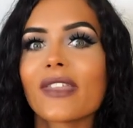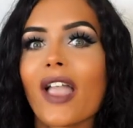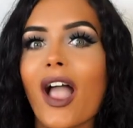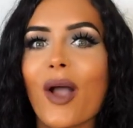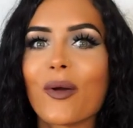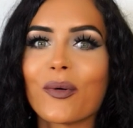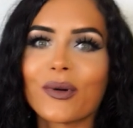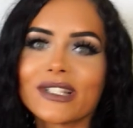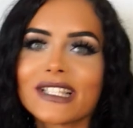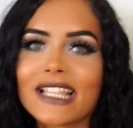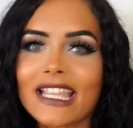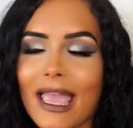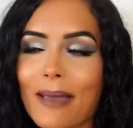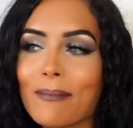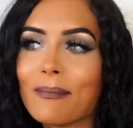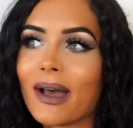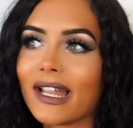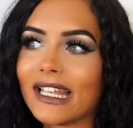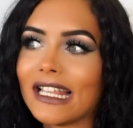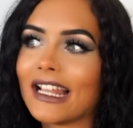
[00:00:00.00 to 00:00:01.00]
I want to get
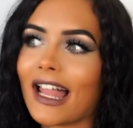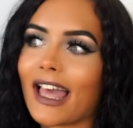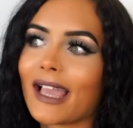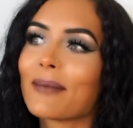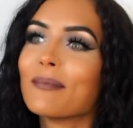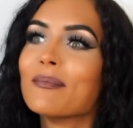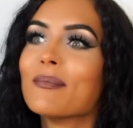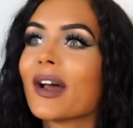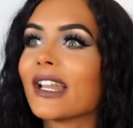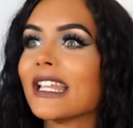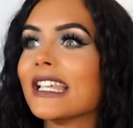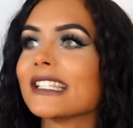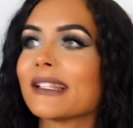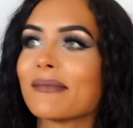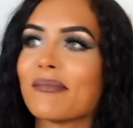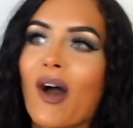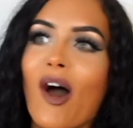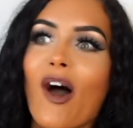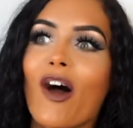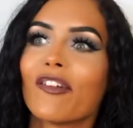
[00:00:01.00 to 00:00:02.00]
money, like money is
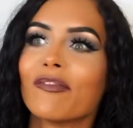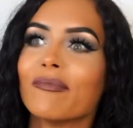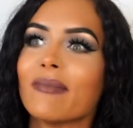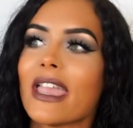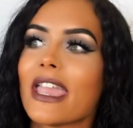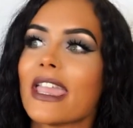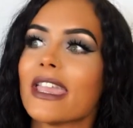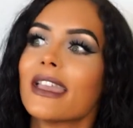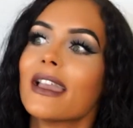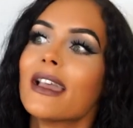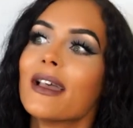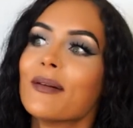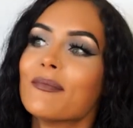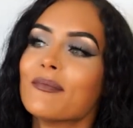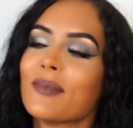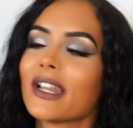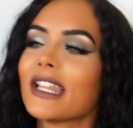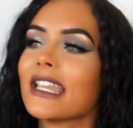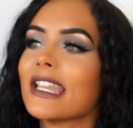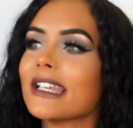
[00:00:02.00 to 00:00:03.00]
a part of me,
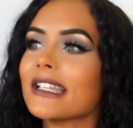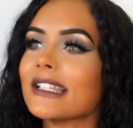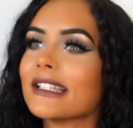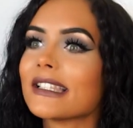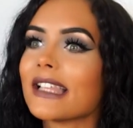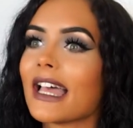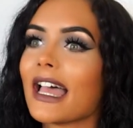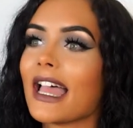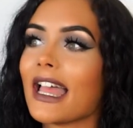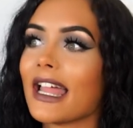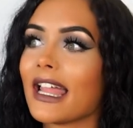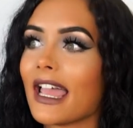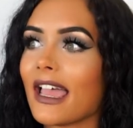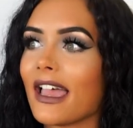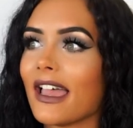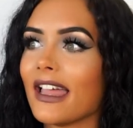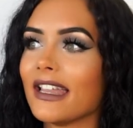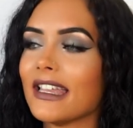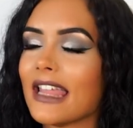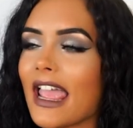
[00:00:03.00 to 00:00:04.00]
money is an
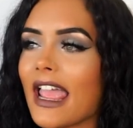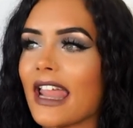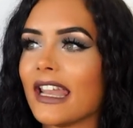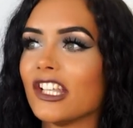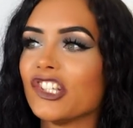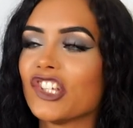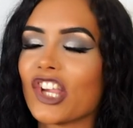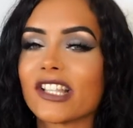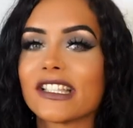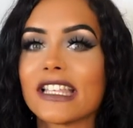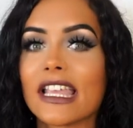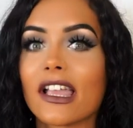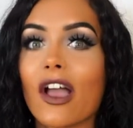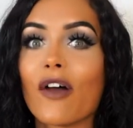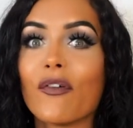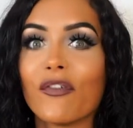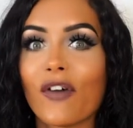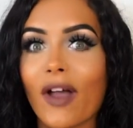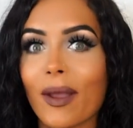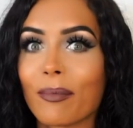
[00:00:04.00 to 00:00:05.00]
energetic,
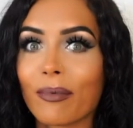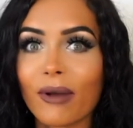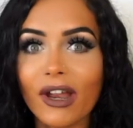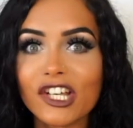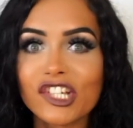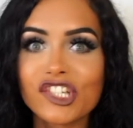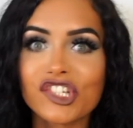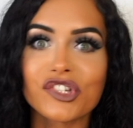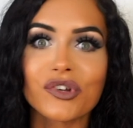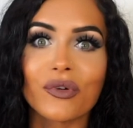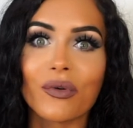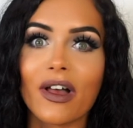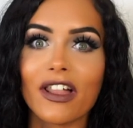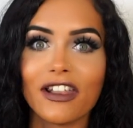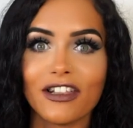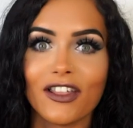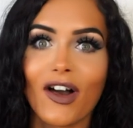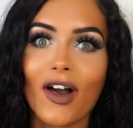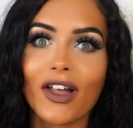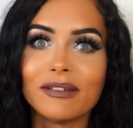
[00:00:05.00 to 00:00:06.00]
a vibrational
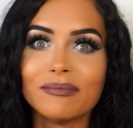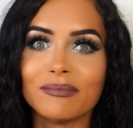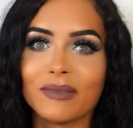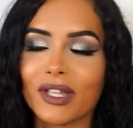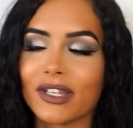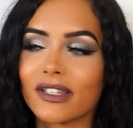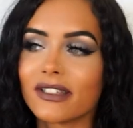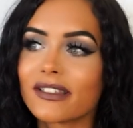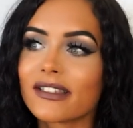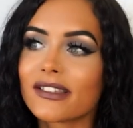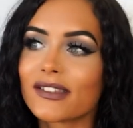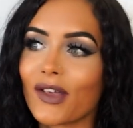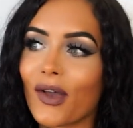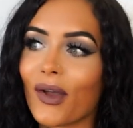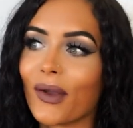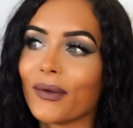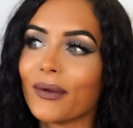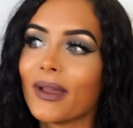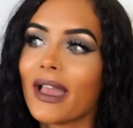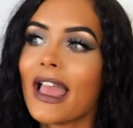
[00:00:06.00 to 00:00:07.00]
alignment,
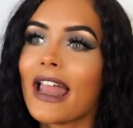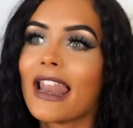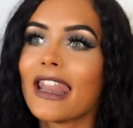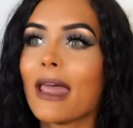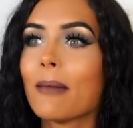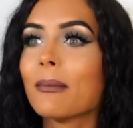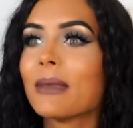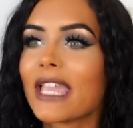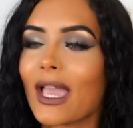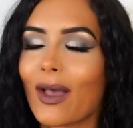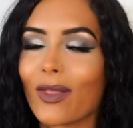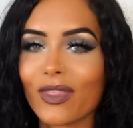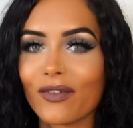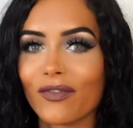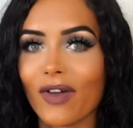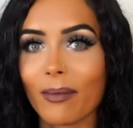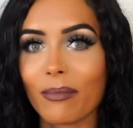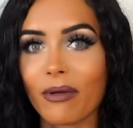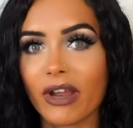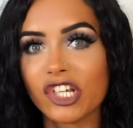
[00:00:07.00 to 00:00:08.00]
so let me get on the
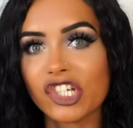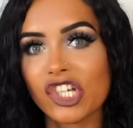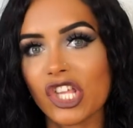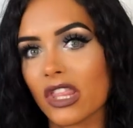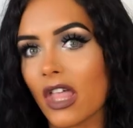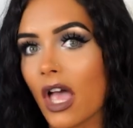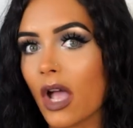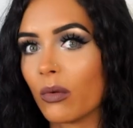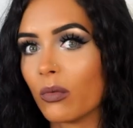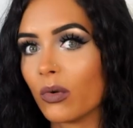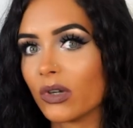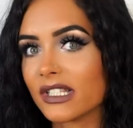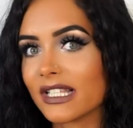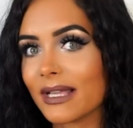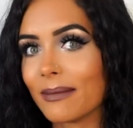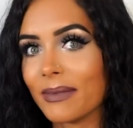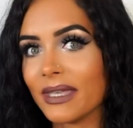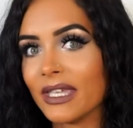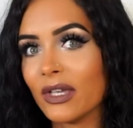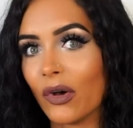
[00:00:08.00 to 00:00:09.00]
vibration that I want
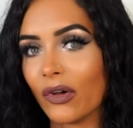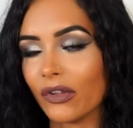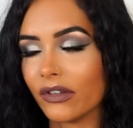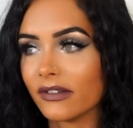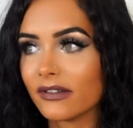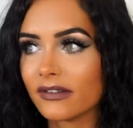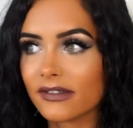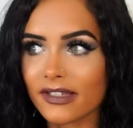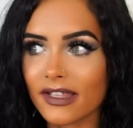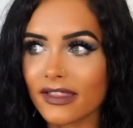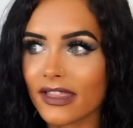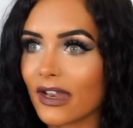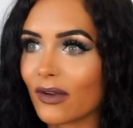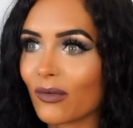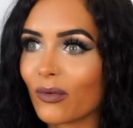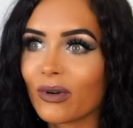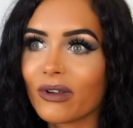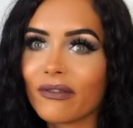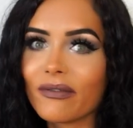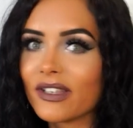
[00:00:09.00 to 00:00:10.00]
to be on, so then
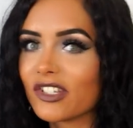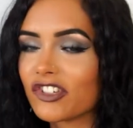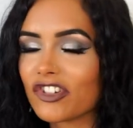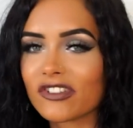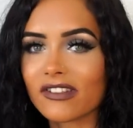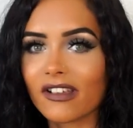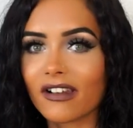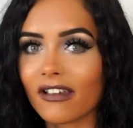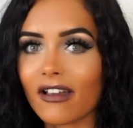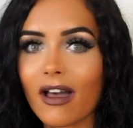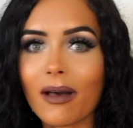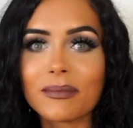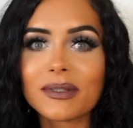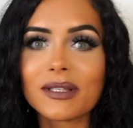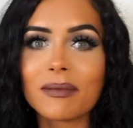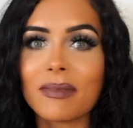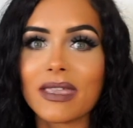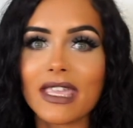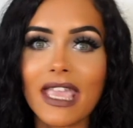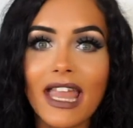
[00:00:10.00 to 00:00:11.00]
all of it's just going to come
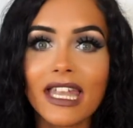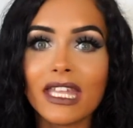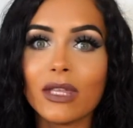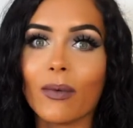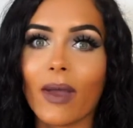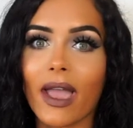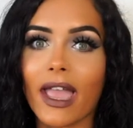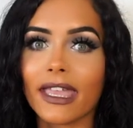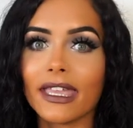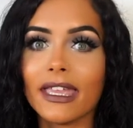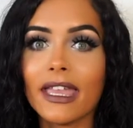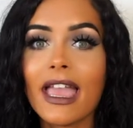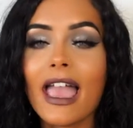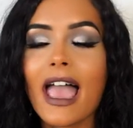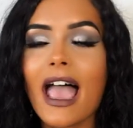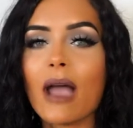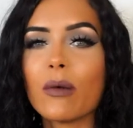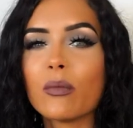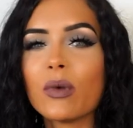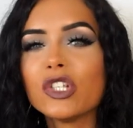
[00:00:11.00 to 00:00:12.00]
to me anyway.
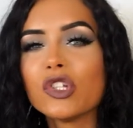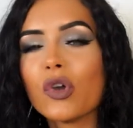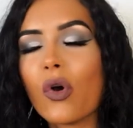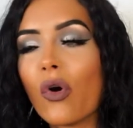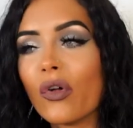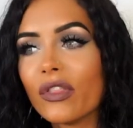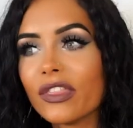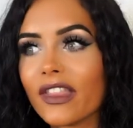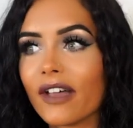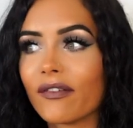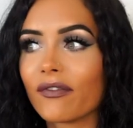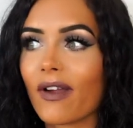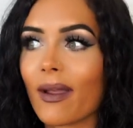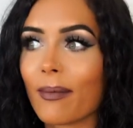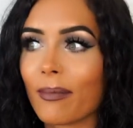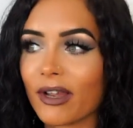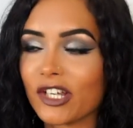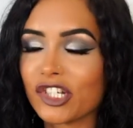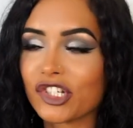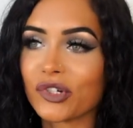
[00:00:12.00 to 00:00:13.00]
And when you're on that
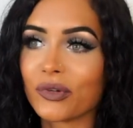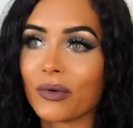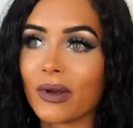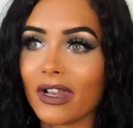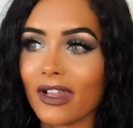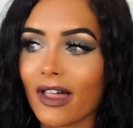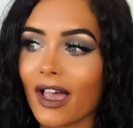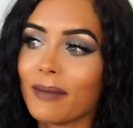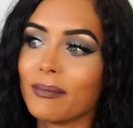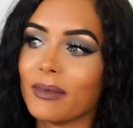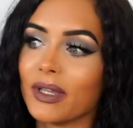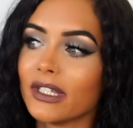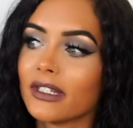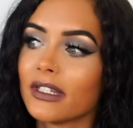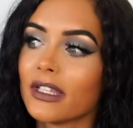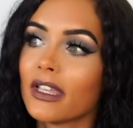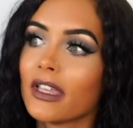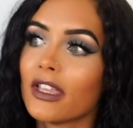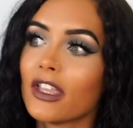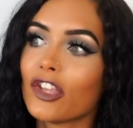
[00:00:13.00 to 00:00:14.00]
vibrational
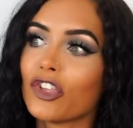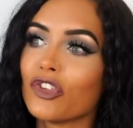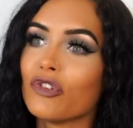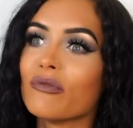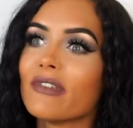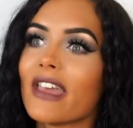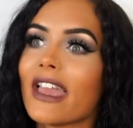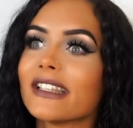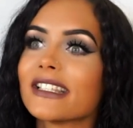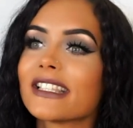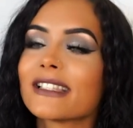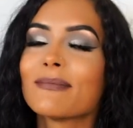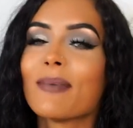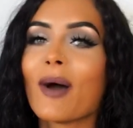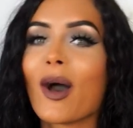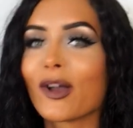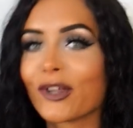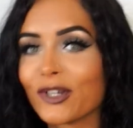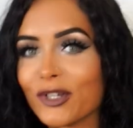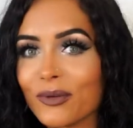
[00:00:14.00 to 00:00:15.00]
alignment, you then
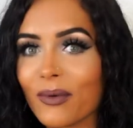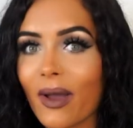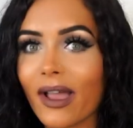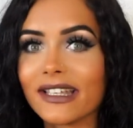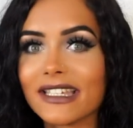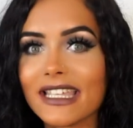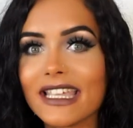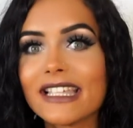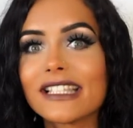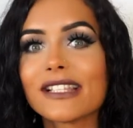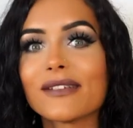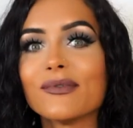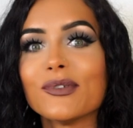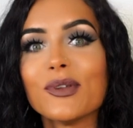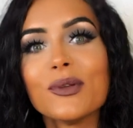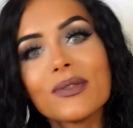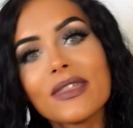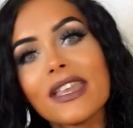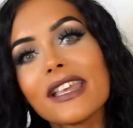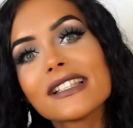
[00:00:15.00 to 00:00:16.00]
spark new ideas of
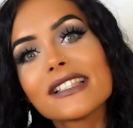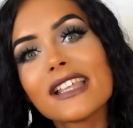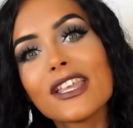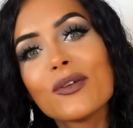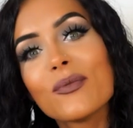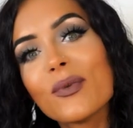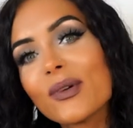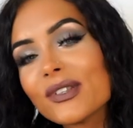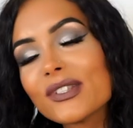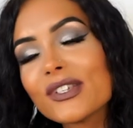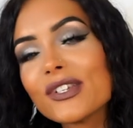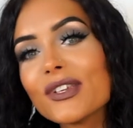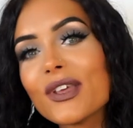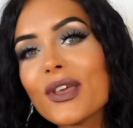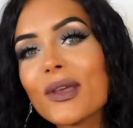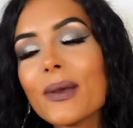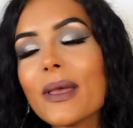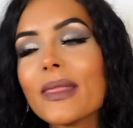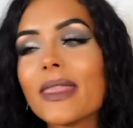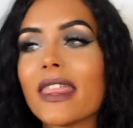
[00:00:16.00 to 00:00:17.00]
new things that you want to
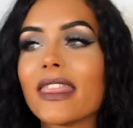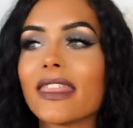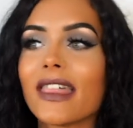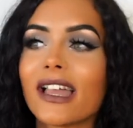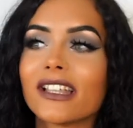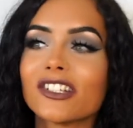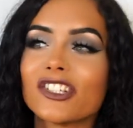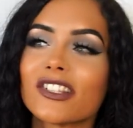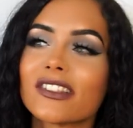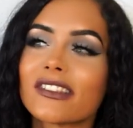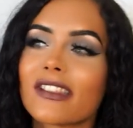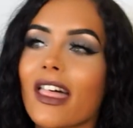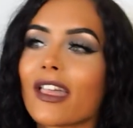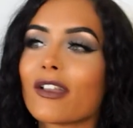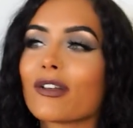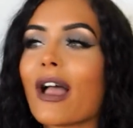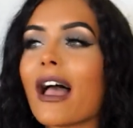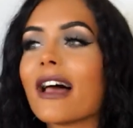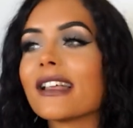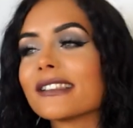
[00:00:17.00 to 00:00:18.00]
do, and then that just
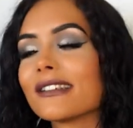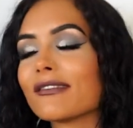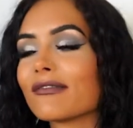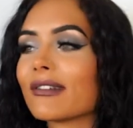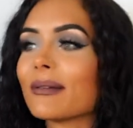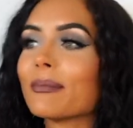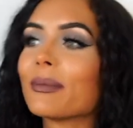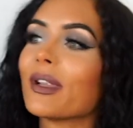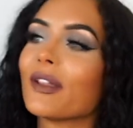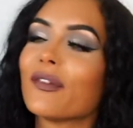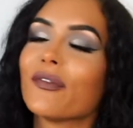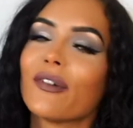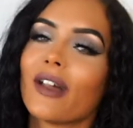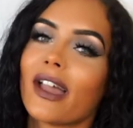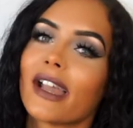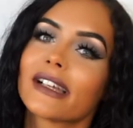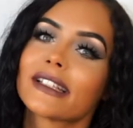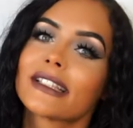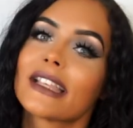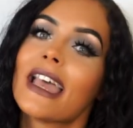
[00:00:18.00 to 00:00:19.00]
like has a ripple
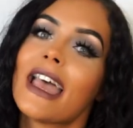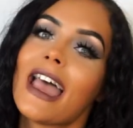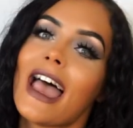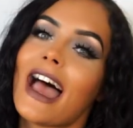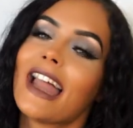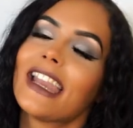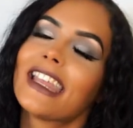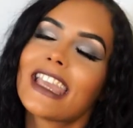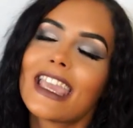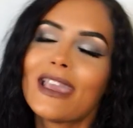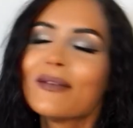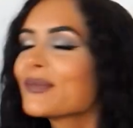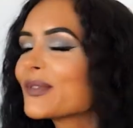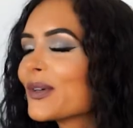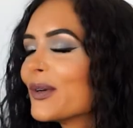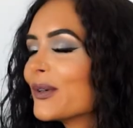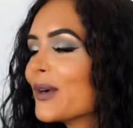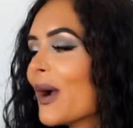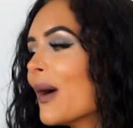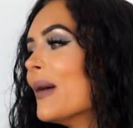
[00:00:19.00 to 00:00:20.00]
effect and it keeps
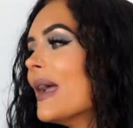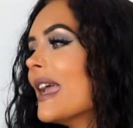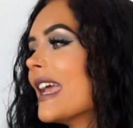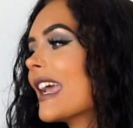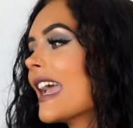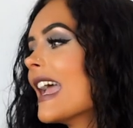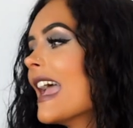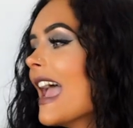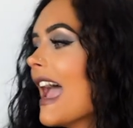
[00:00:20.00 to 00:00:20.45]
on going,